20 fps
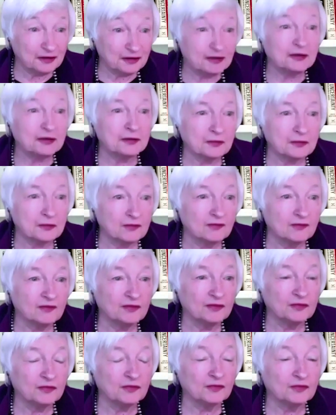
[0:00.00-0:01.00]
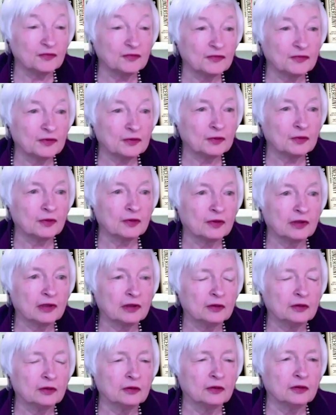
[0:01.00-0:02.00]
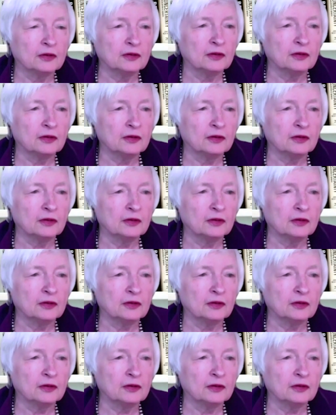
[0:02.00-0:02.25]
of, of, it. But there, there may be countries in the